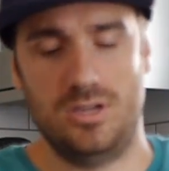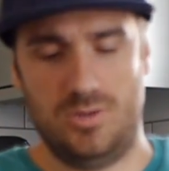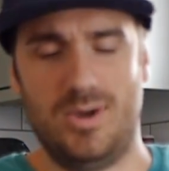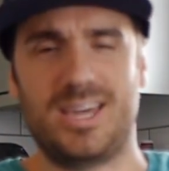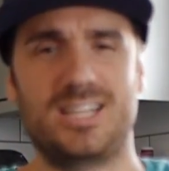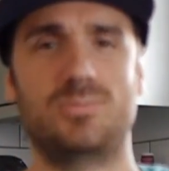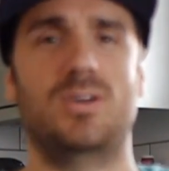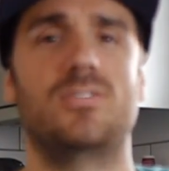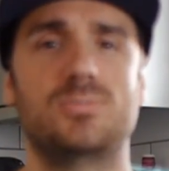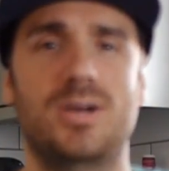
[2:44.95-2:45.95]
You might get a
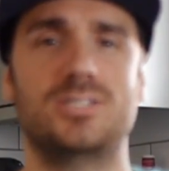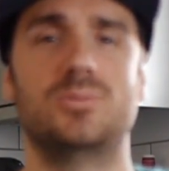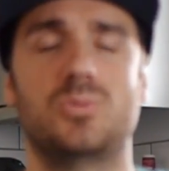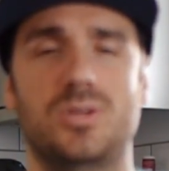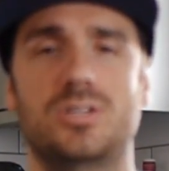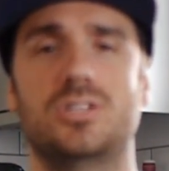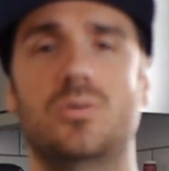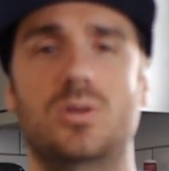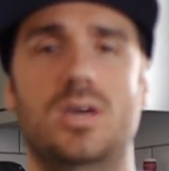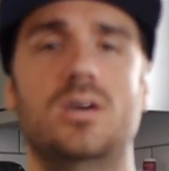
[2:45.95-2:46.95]
bit of spasms when you're
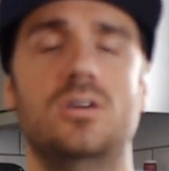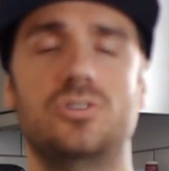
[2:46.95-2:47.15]
doing it.